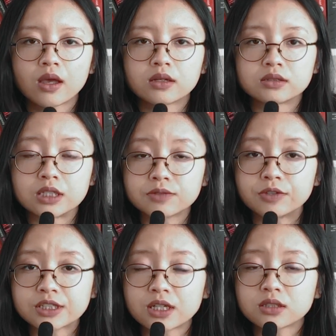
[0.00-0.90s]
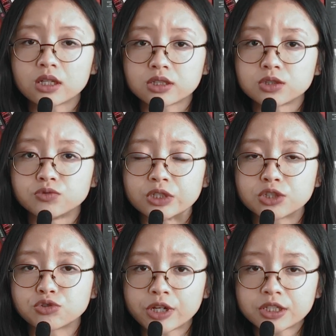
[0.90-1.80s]
This visa doesn't
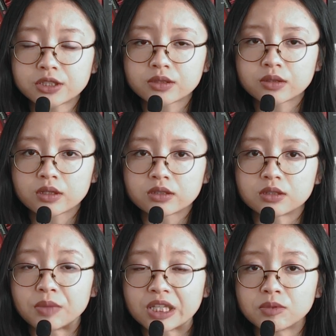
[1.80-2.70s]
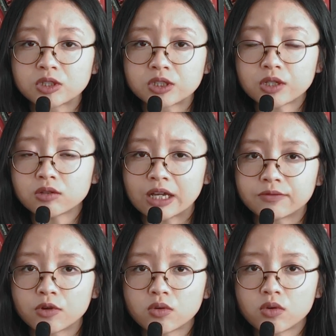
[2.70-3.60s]
restrict the minimum skill
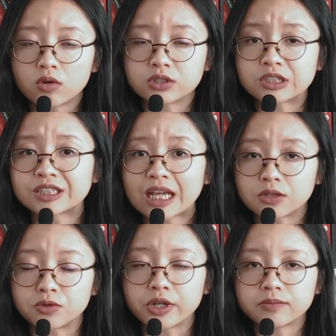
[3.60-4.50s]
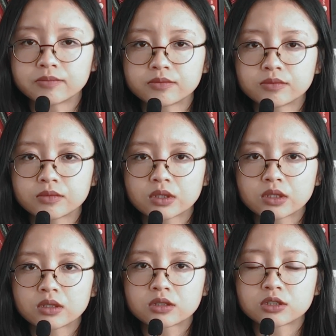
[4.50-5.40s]
level or the salary.
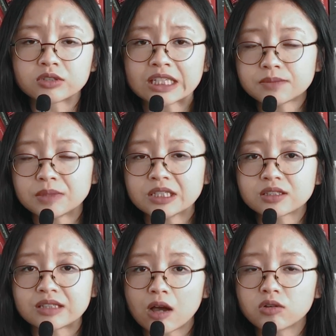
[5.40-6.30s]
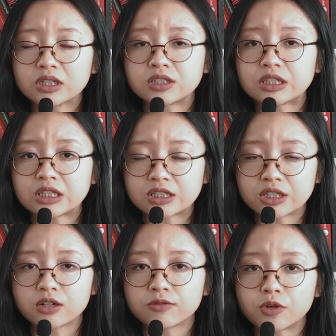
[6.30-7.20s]
So this means now it's
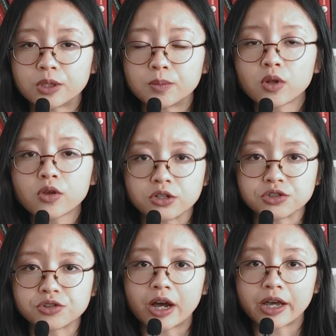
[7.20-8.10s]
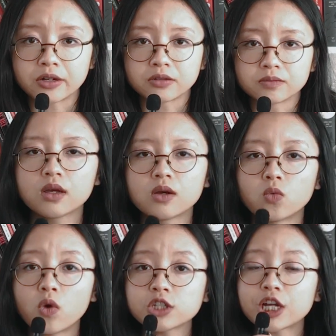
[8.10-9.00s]
easier for employers to hire.
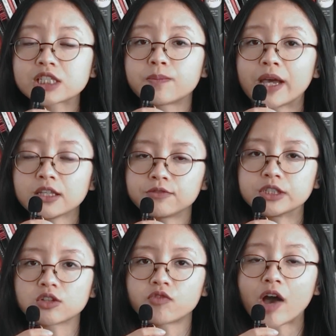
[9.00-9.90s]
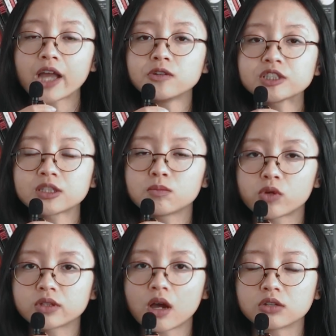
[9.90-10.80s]
What are the benefits of hiring
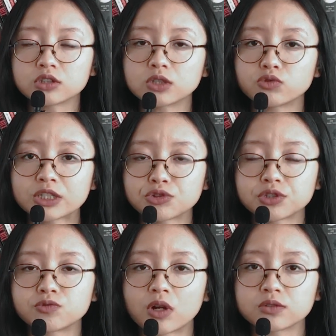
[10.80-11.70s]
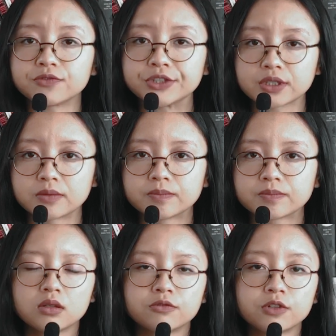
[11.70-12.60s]
someone under graduate route visa?
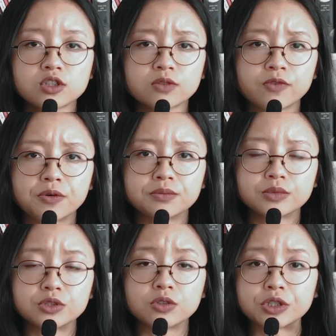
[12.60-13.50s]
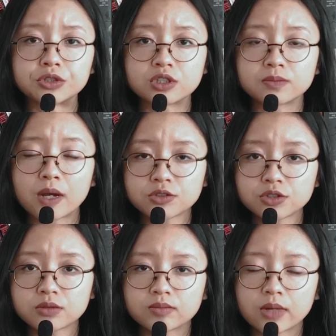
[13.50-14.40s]
First of all, you don't need to
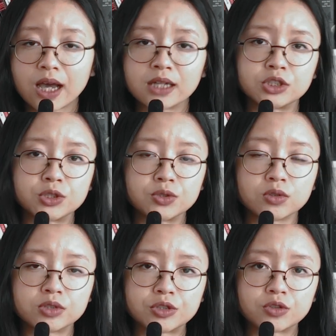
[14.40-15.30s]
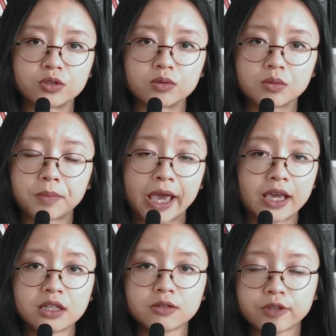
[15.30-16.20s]
sponsor and you don't need to
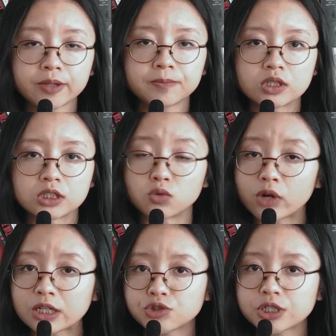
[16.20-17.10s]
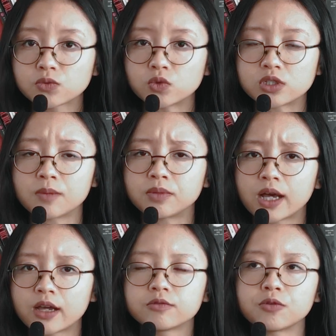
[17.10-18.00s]
pay anything. The graduates would
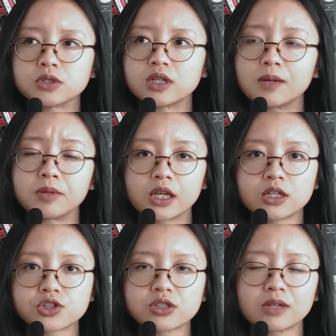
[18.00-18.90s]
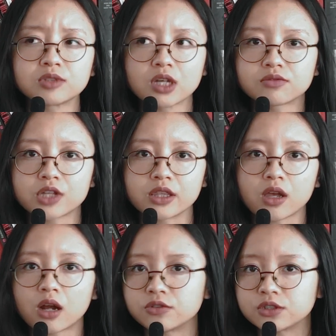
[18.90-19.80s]
apply for the application themselves and
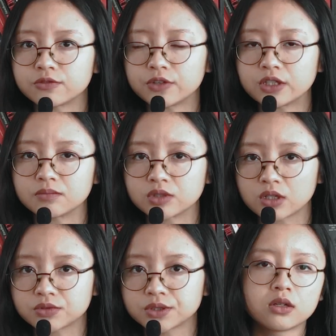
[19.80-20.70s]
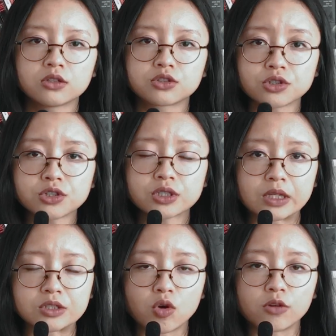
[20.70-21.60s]
cover the fee themselves. Third,
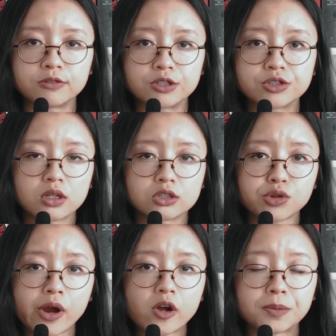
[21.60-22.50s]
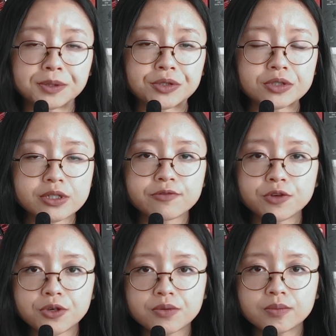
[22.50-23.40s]
it offers a trial opportunity for you.